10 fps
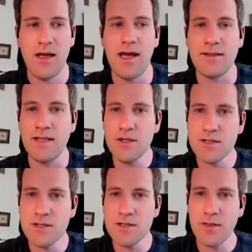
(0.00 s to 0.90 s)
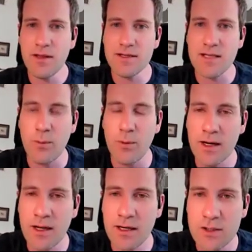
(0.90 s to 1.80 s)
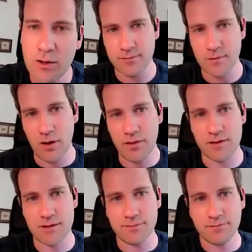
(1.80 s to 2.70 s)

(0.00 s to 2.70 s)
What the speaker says: And the interesting thing is that when I told authors,